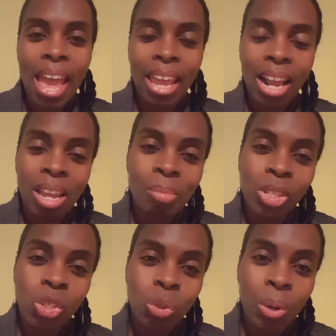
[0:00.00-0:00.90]
and I'm
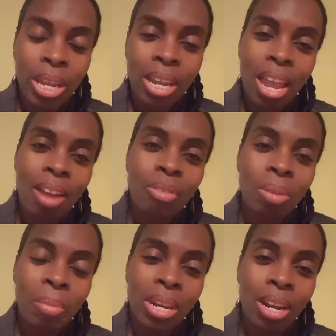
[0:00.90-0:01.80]
enjoying
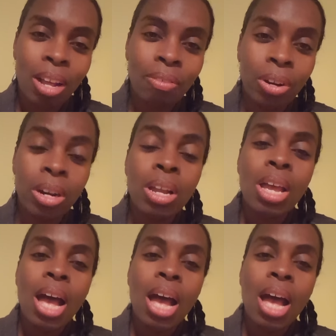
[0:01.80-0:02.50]
every minute of her.